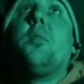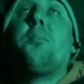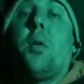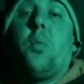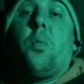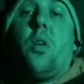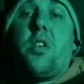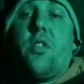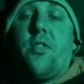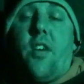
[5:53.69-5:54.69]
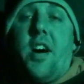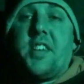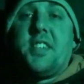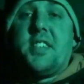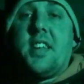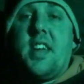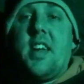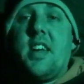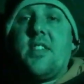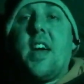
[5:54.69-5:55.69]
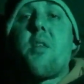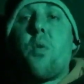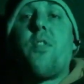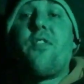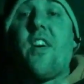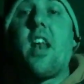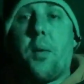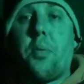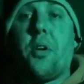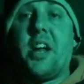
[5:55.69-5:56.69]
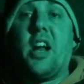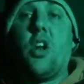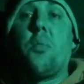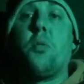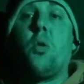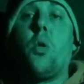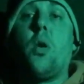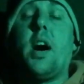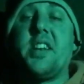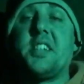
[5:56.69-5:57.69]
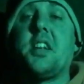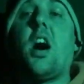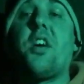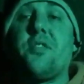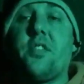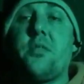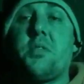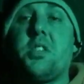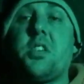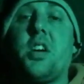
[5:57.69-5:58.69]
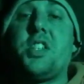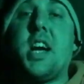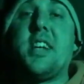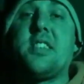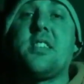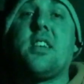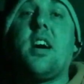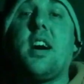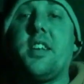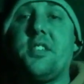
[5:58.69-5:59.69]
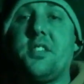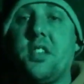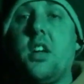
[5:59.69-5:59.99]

but what you'll find is they will fill up on it a lot more, and it's harder for them to digest, and